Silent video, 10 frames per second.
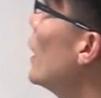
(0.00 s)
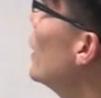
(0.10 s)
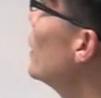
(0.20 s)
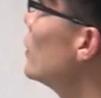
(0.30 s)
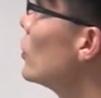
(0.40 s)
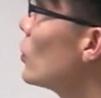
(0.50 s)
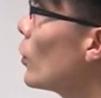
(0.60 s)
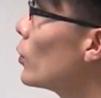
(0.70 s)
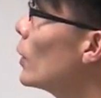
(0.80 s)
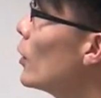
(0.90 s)
And so
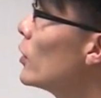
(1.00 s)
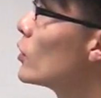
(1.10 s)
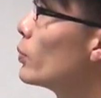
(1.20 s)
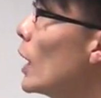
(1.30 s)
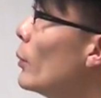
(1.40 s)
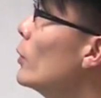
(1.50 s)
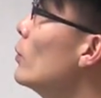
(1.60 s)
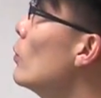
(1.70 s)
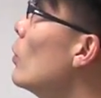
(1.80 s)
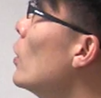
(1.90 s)
throughout this problem
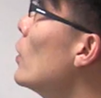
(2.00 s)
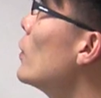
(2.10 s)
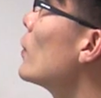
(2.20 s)
we'll